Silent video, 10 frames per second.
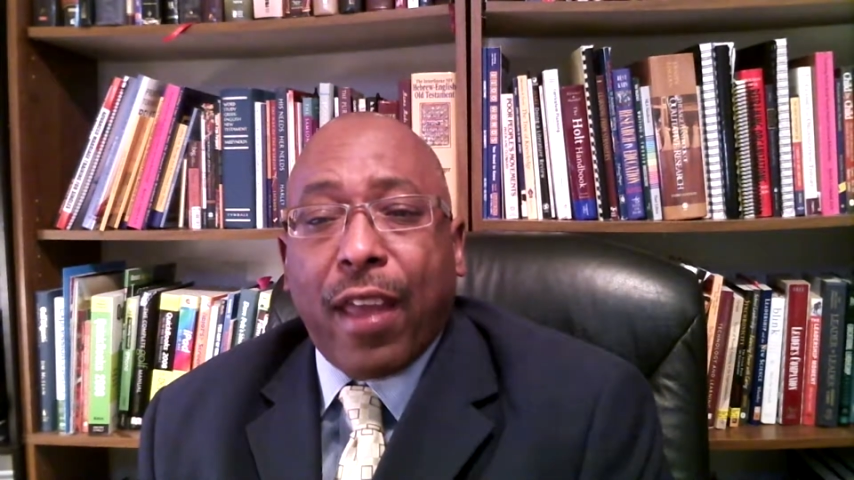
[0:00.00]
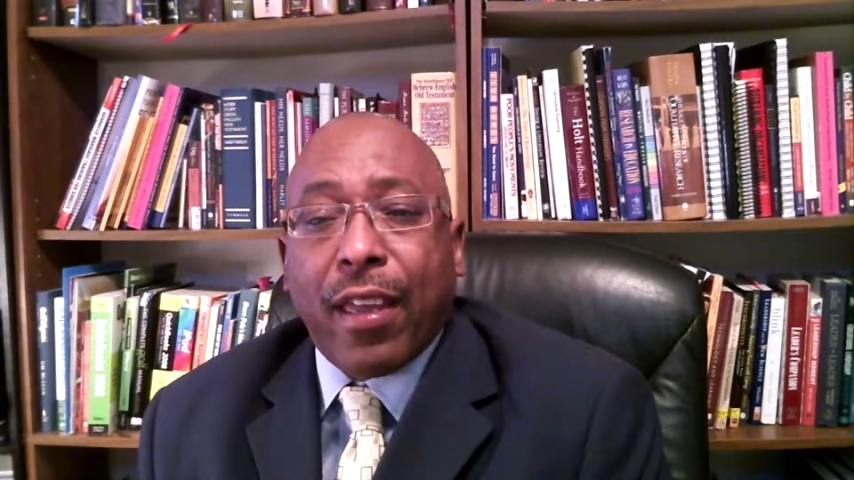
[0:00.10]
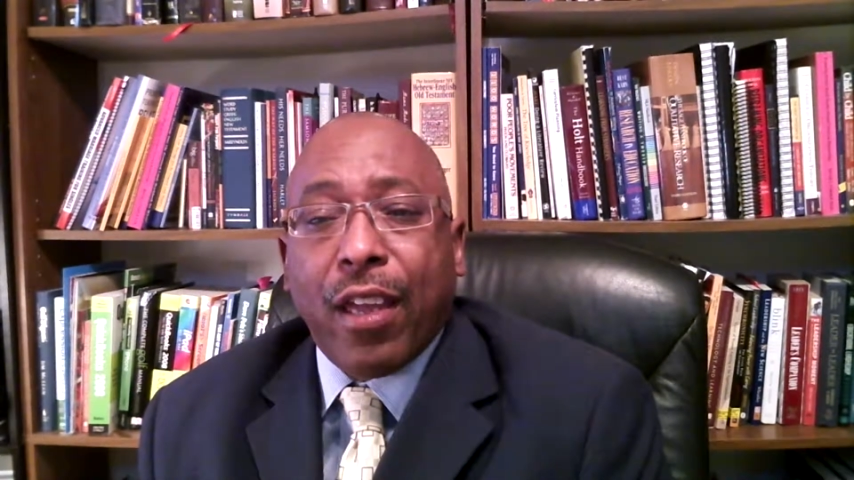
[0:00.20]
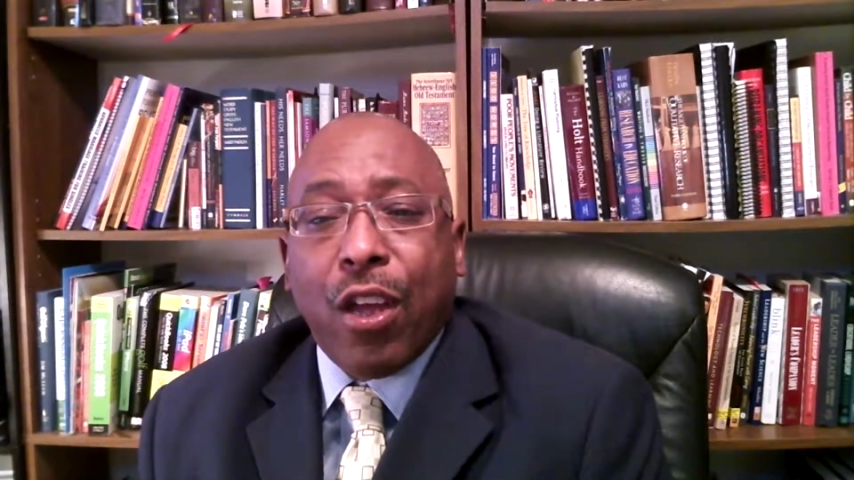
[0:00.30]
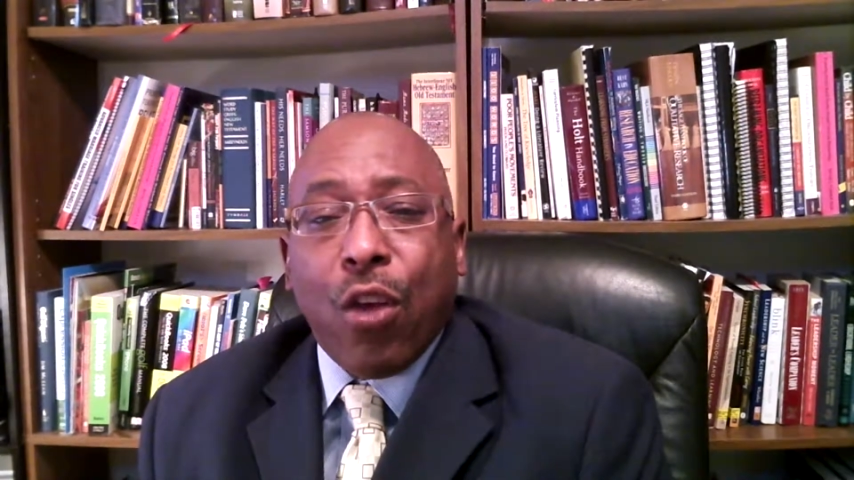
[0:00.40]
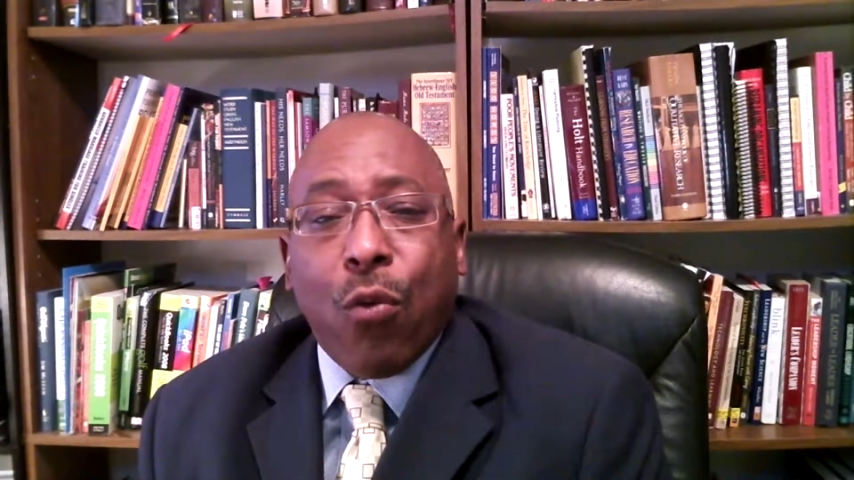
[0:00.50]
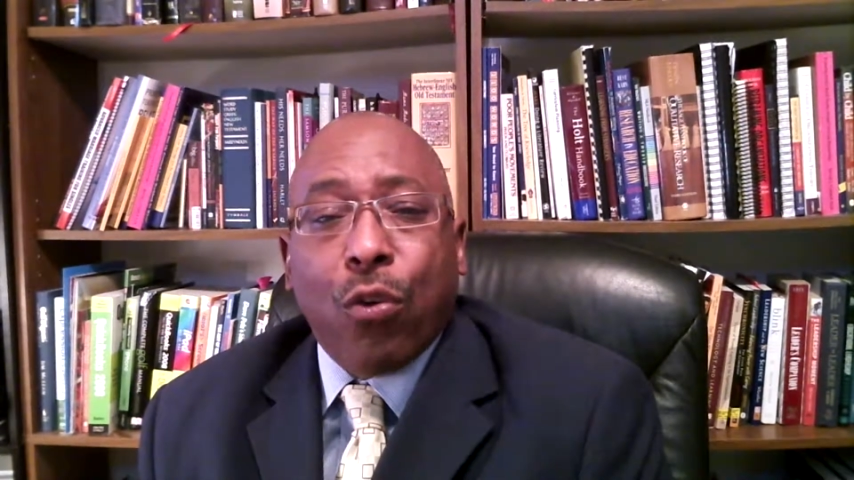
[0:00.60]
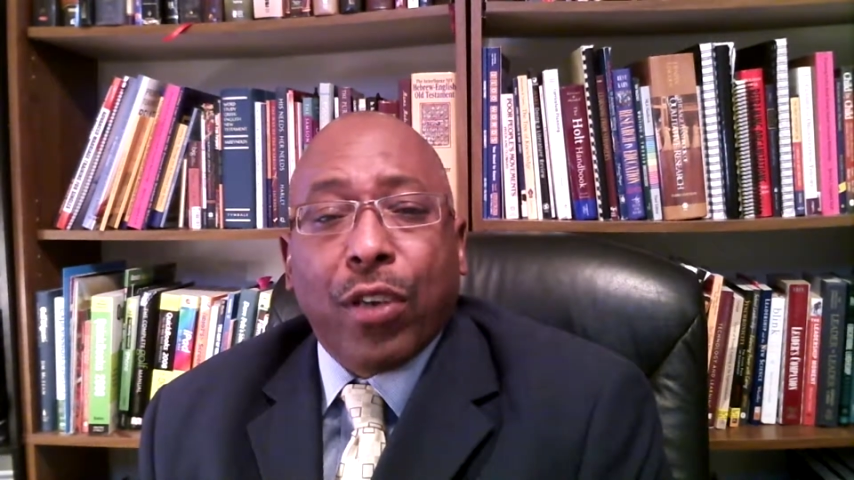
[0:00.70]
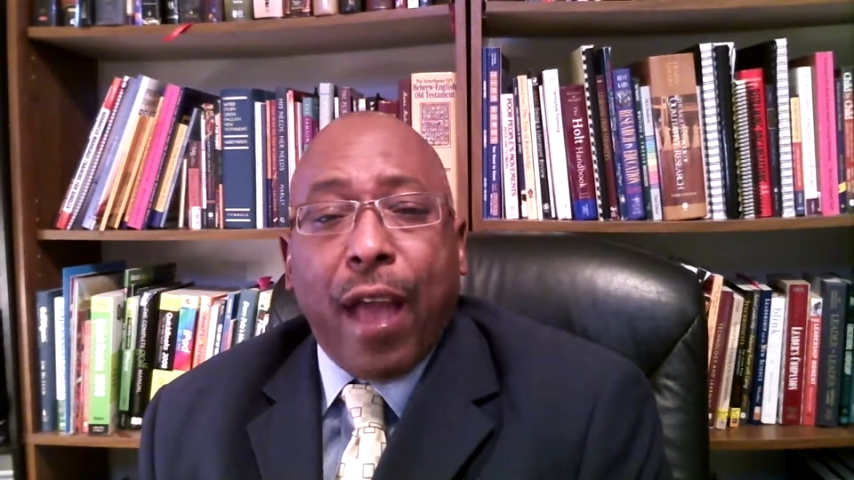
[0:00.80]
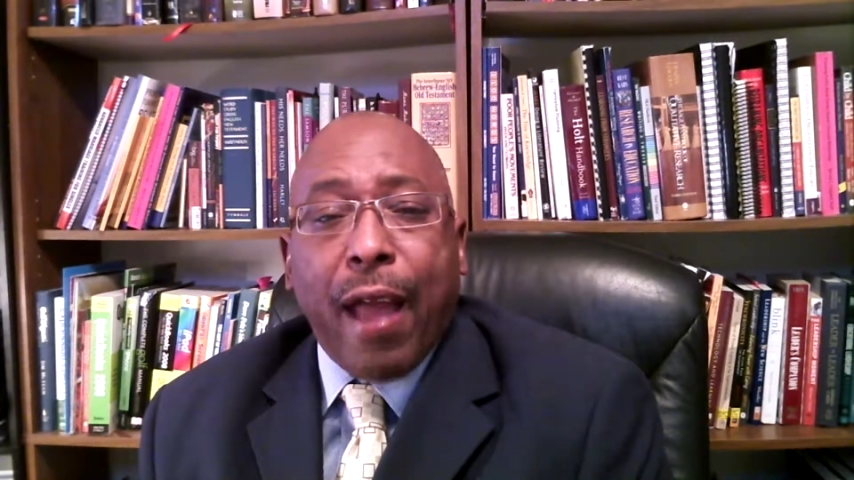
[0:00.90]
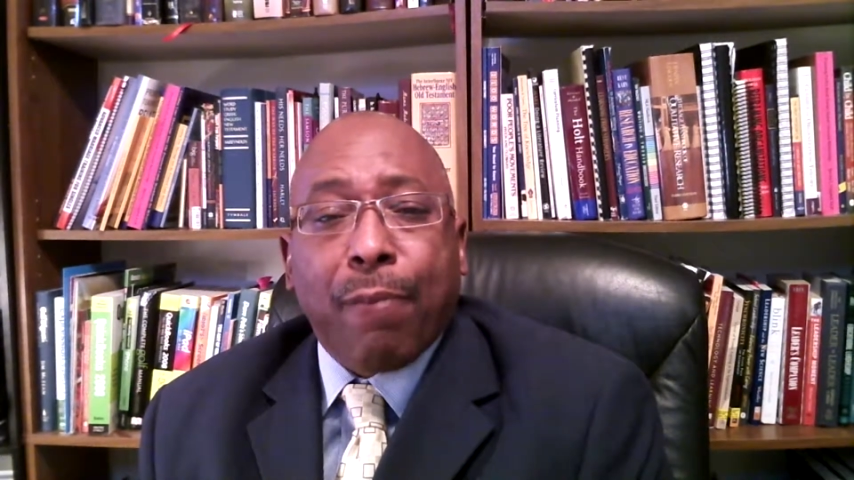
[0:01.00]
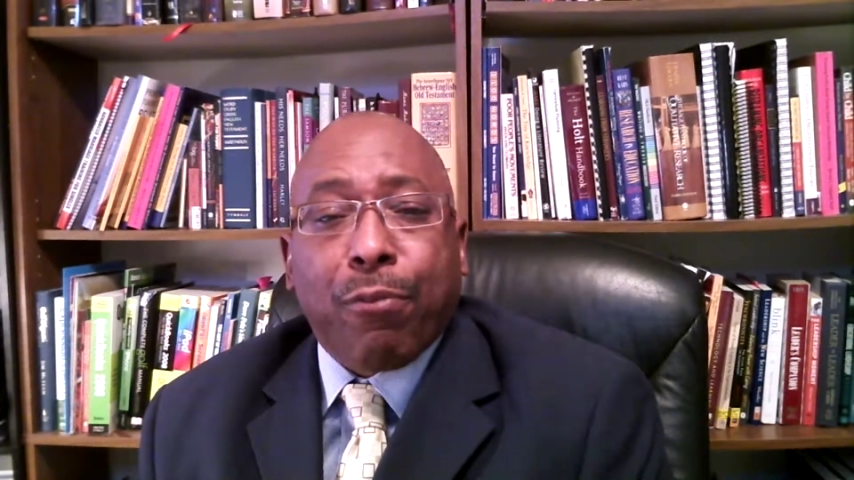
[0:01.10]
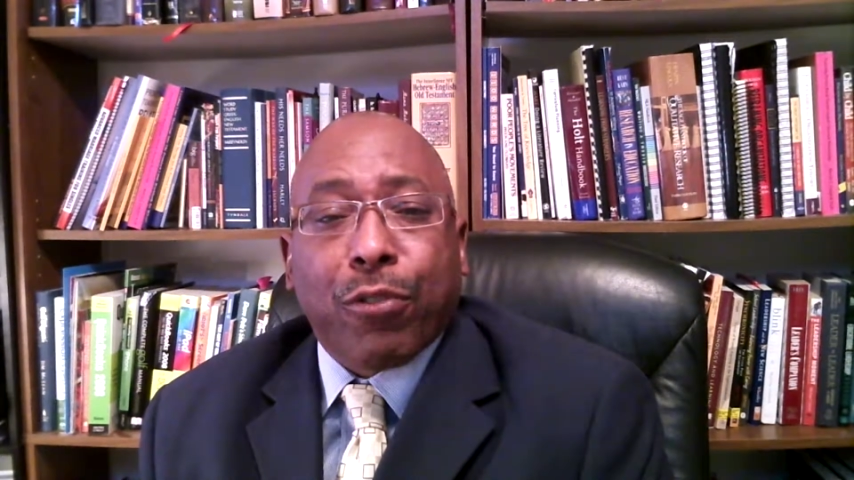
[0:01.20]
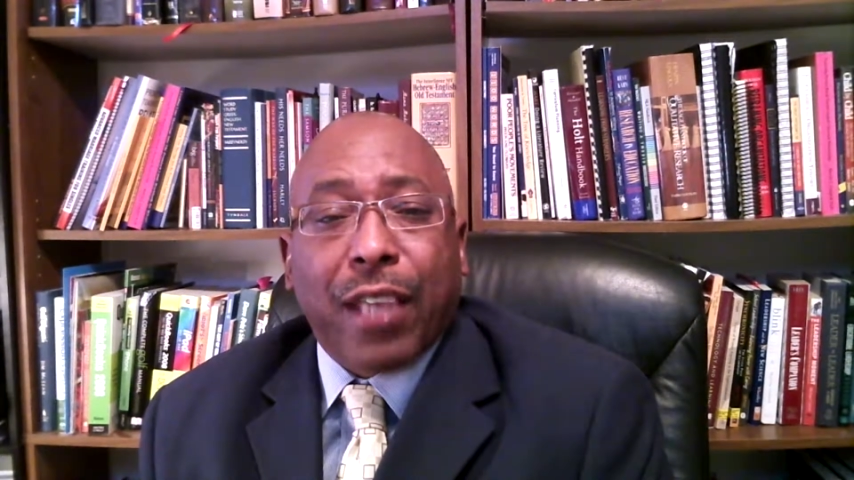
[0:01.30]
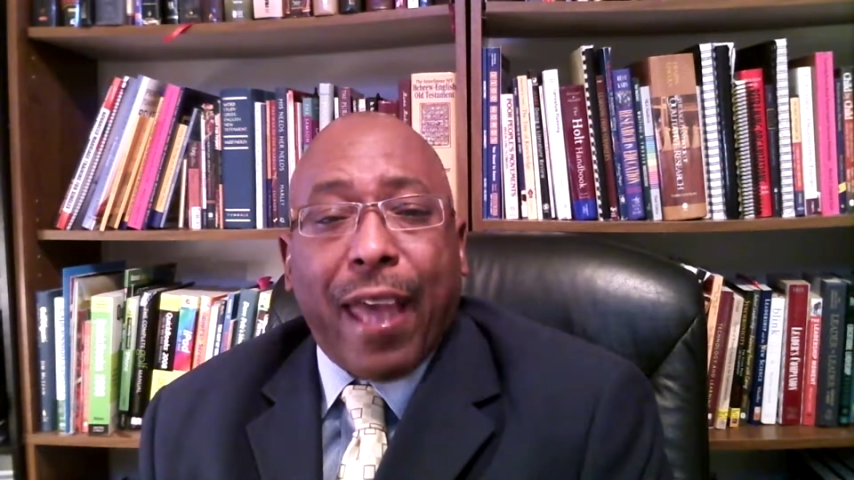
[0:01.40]
will not
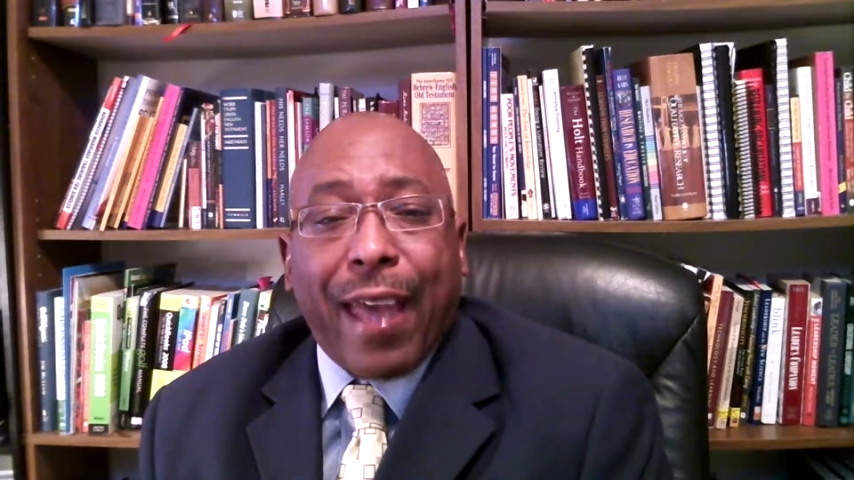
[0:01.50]
protect